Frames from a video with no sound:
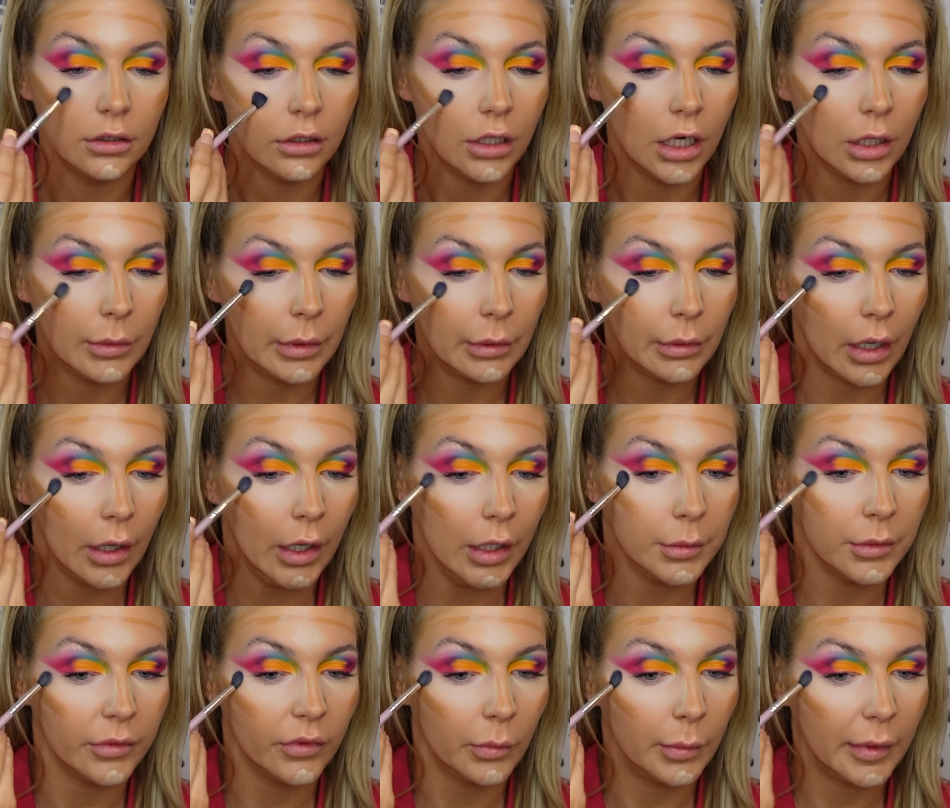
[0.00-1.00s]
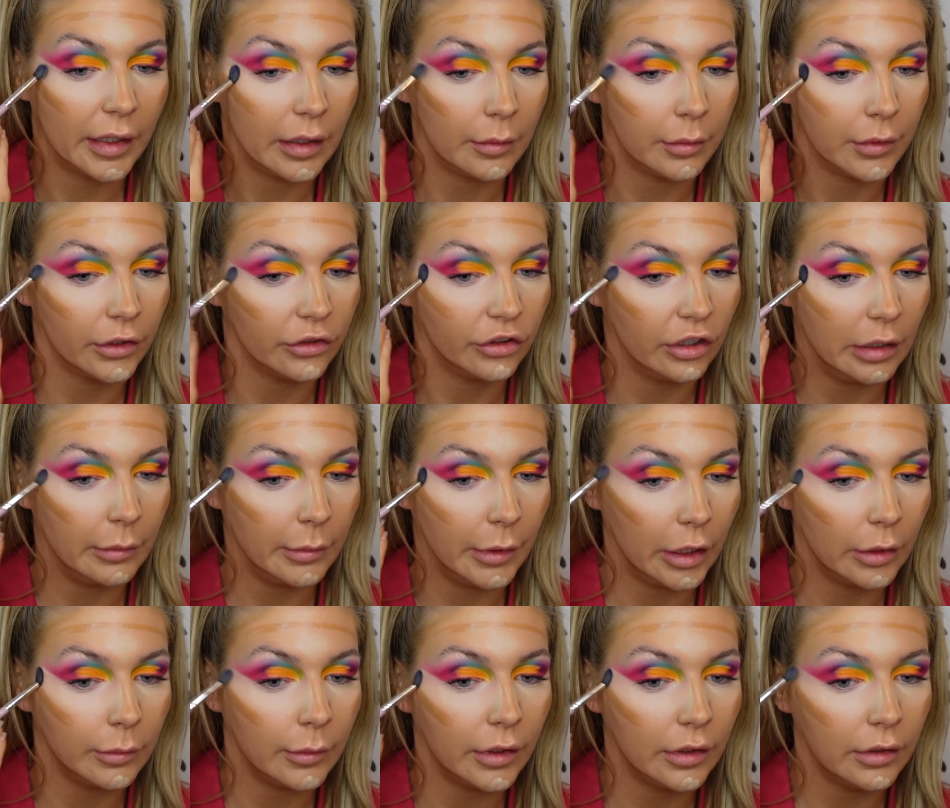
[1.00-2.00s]
I will go in with a bigger brush in a
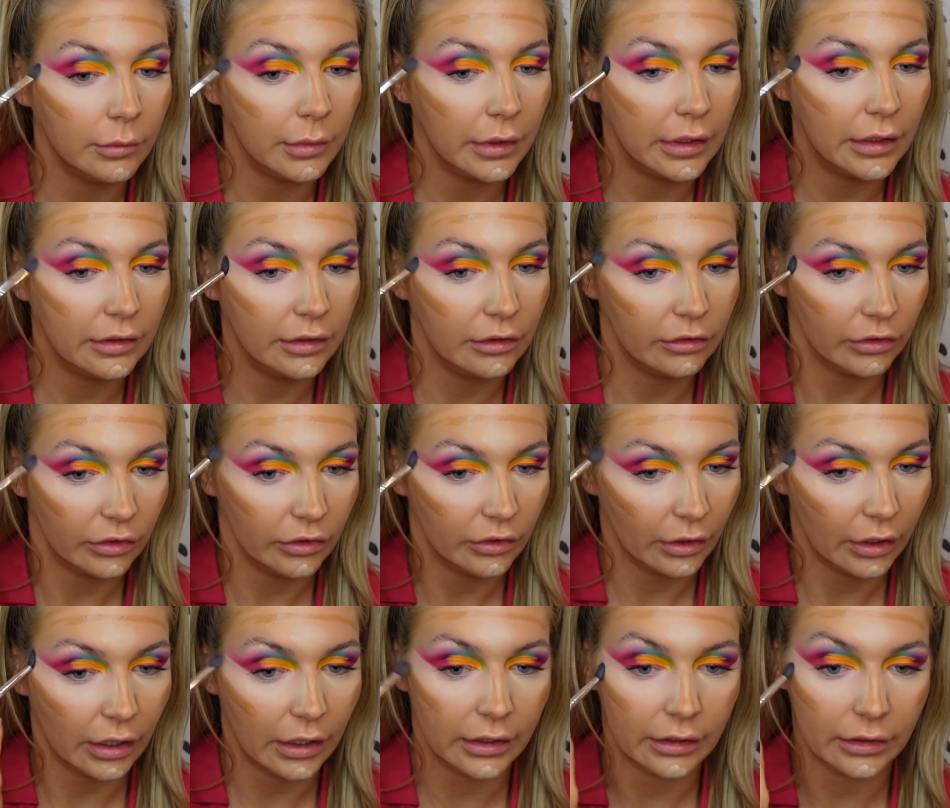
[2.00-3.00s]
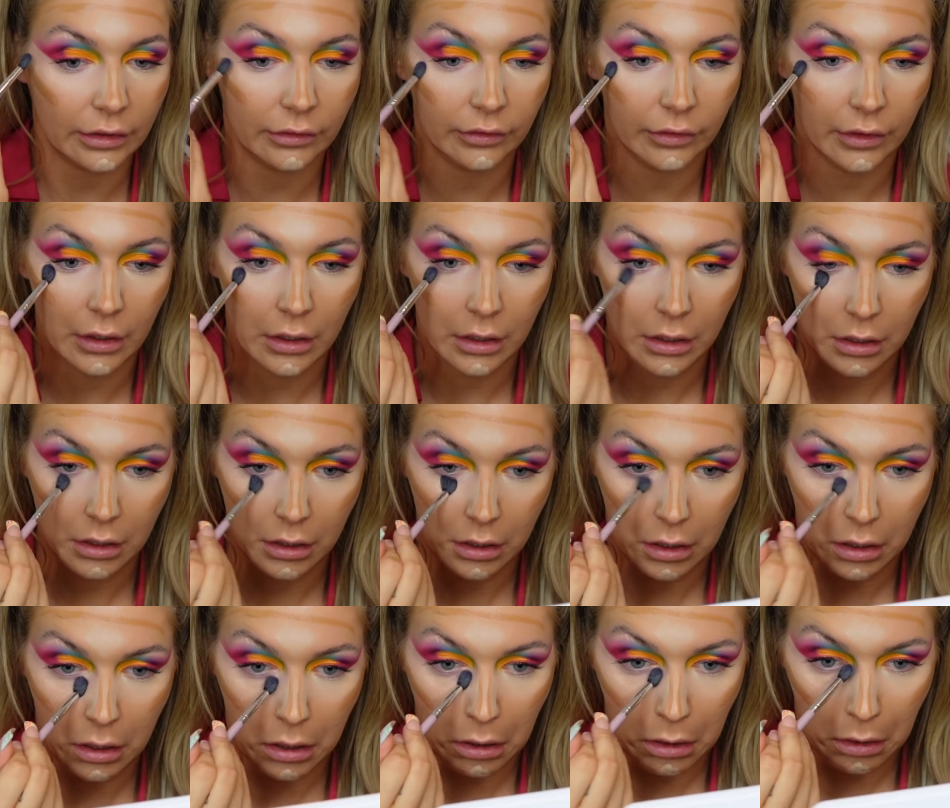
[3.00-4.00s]
moment, but this is just to kind of
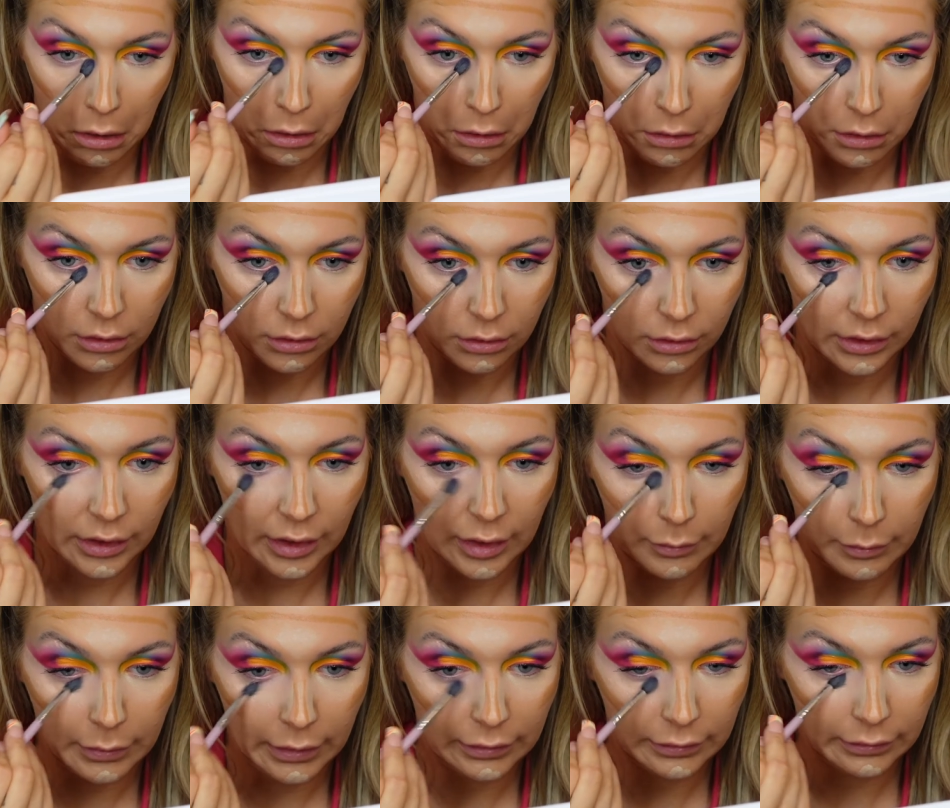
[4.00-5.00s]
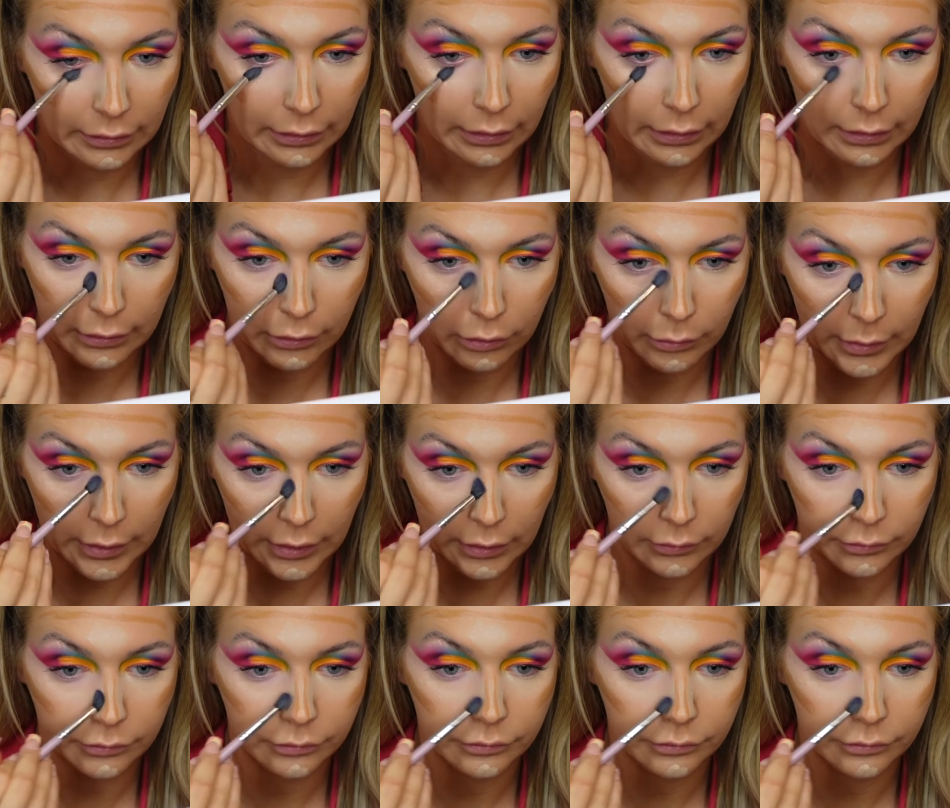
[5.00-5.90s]
get it blended a little bit.